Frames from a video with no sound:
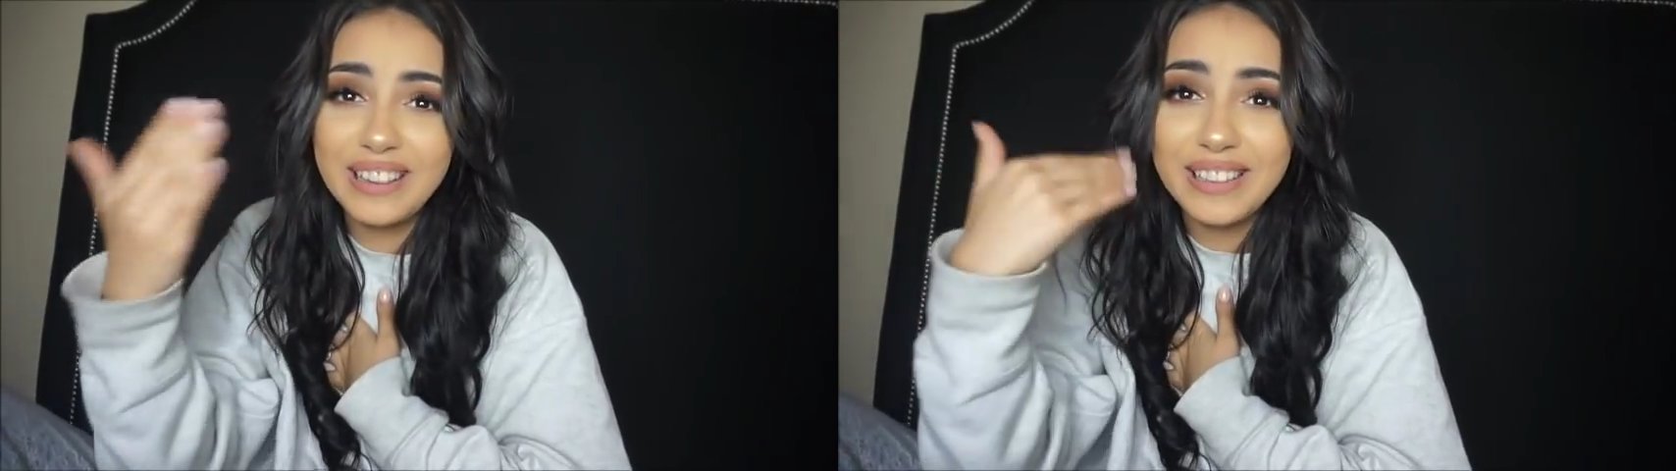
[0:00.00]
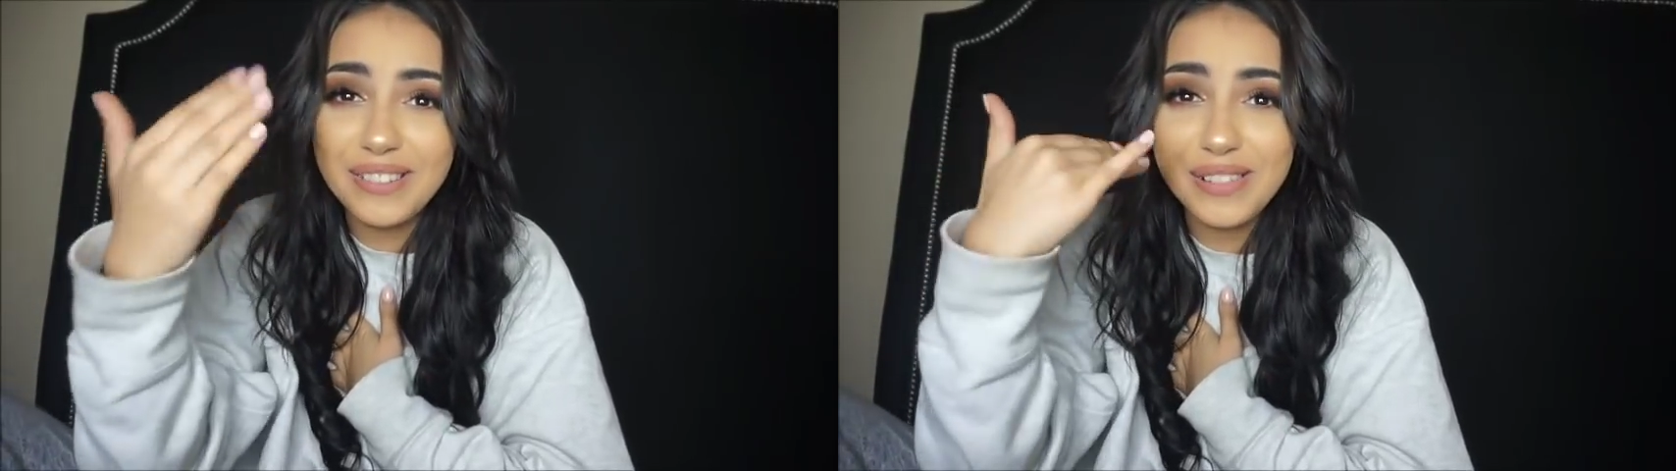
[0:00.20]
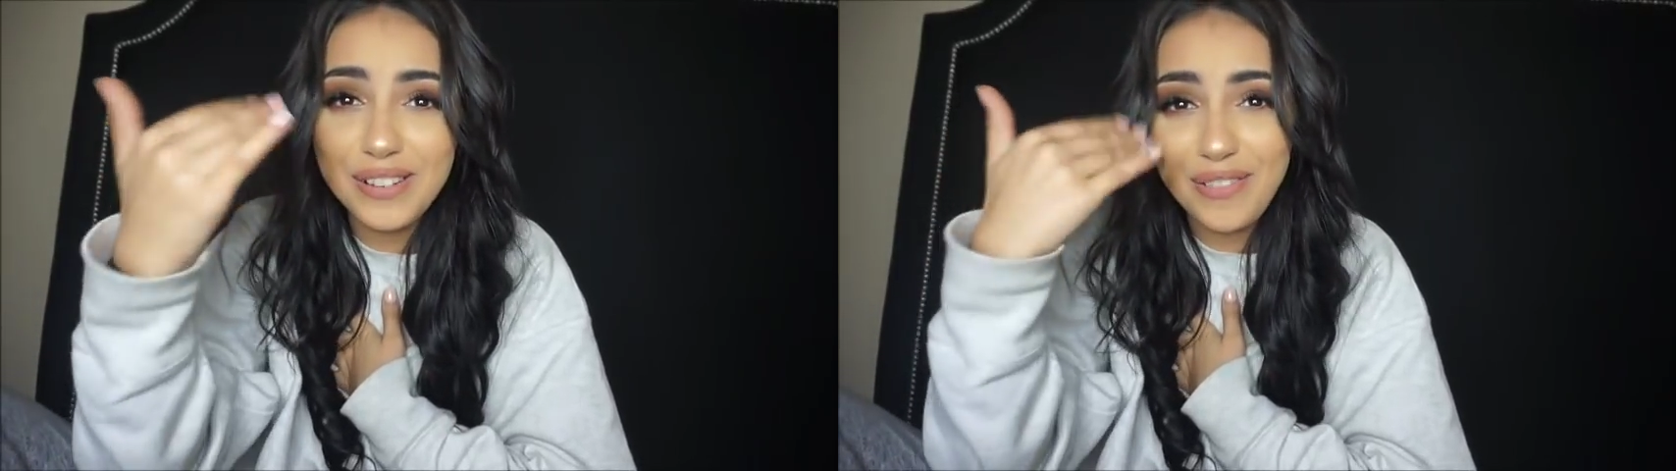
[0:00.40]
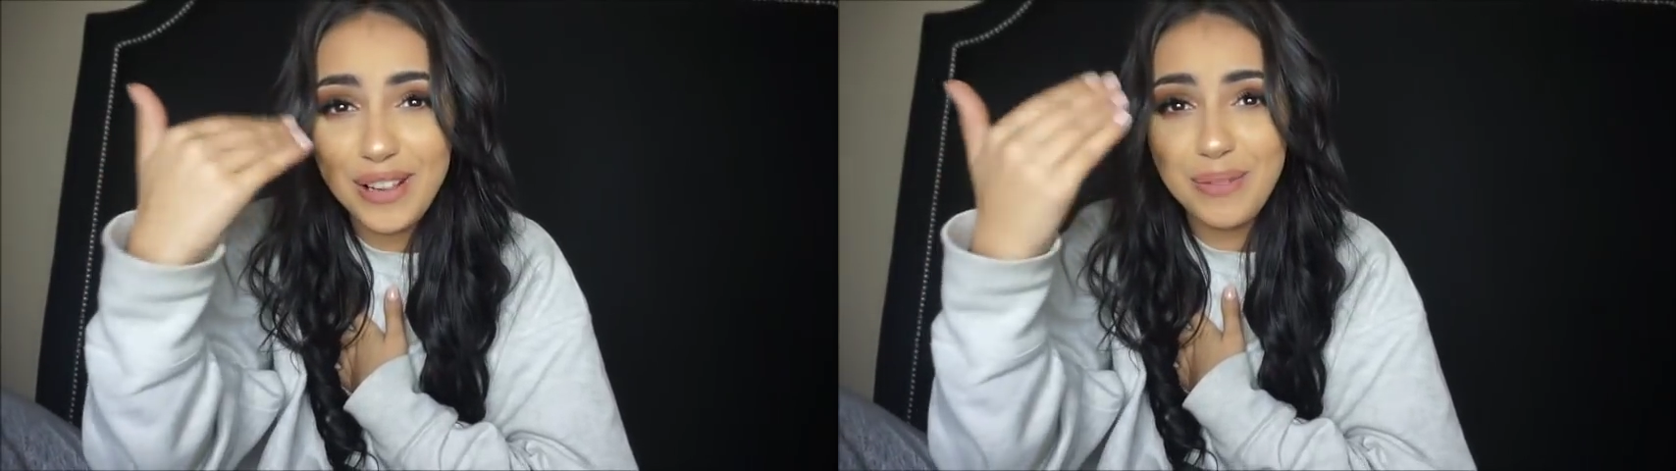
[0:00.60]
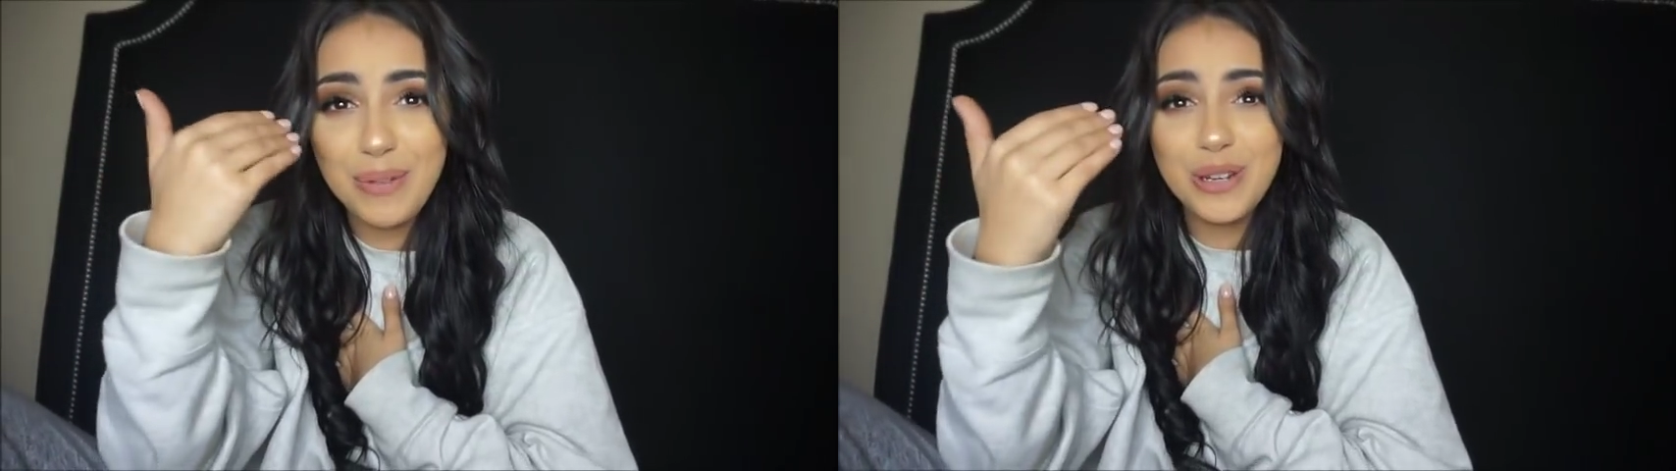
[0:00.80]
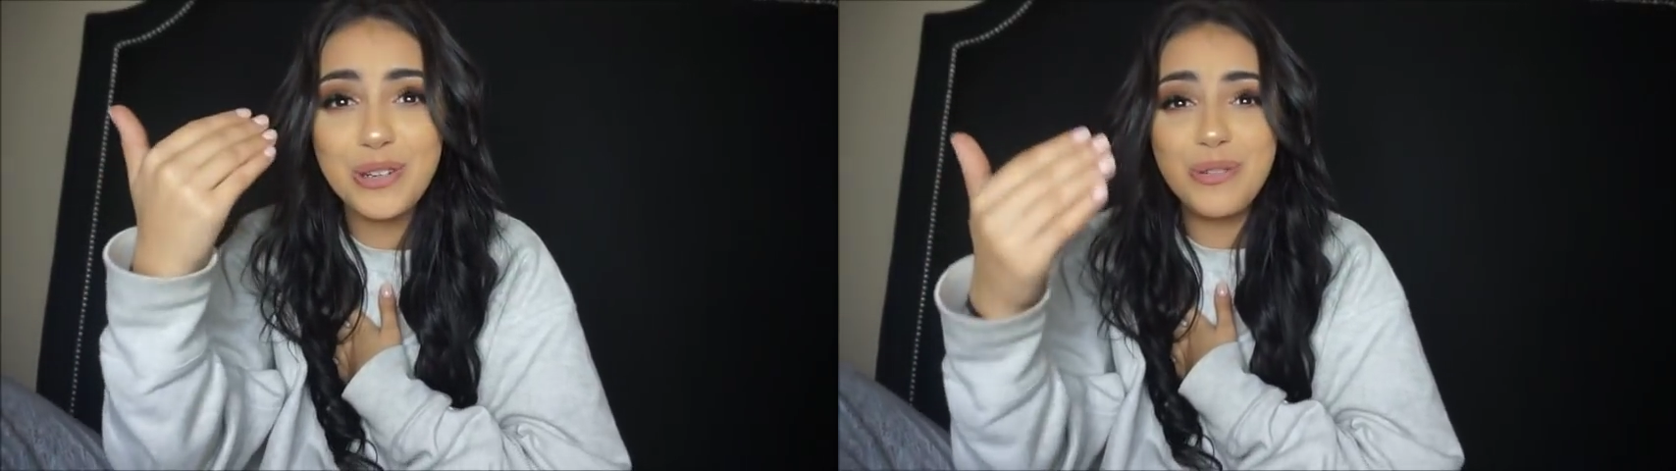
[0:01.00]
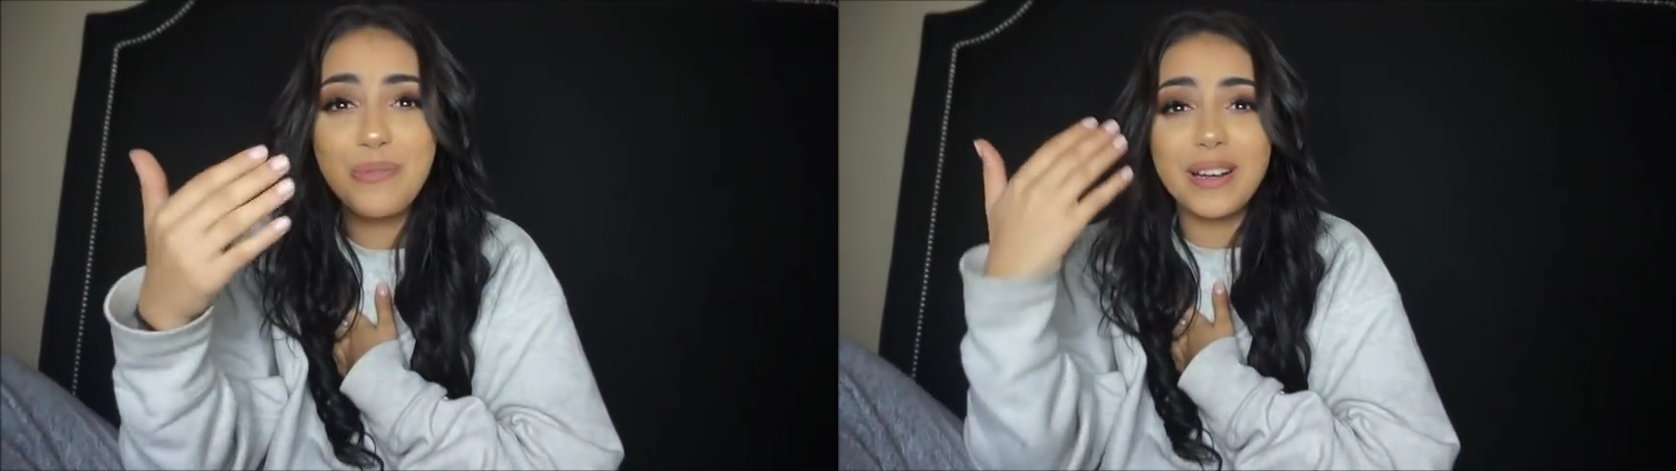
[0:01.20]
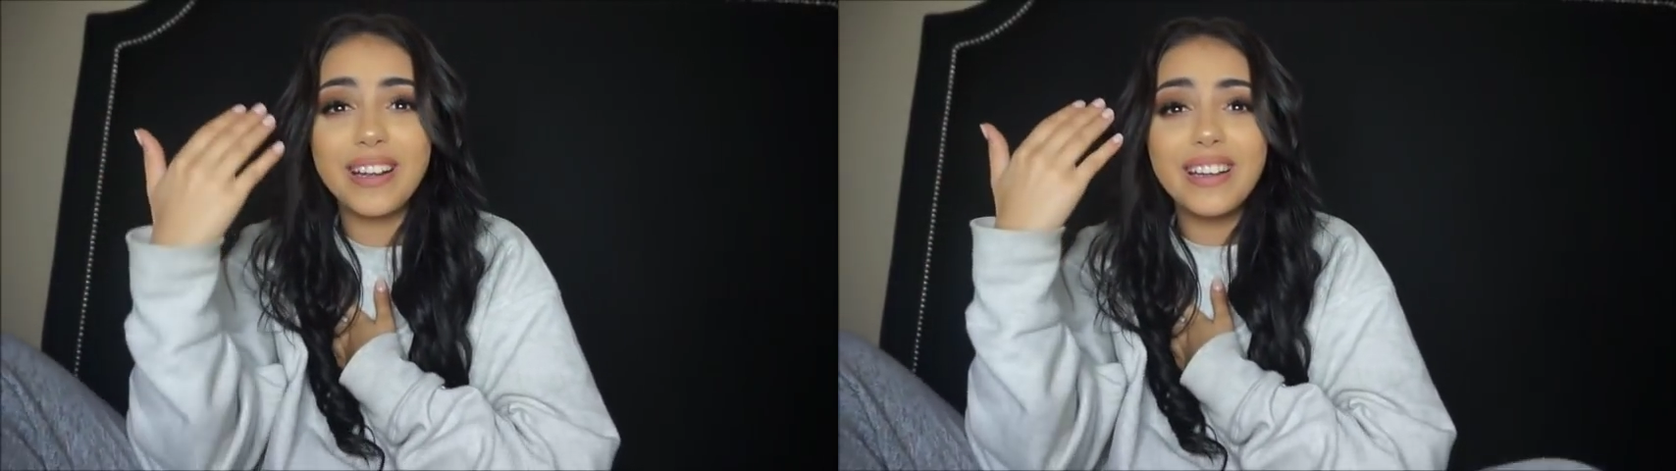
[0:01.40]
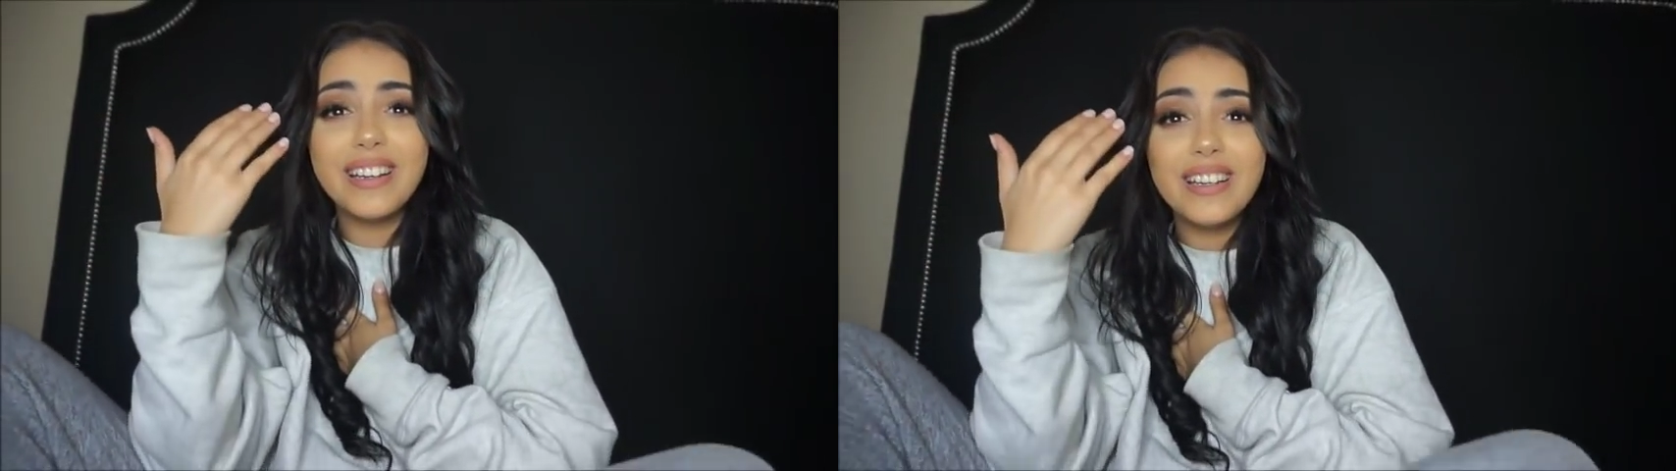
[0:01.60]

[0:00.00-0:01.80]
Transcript: I literally feel emotional, but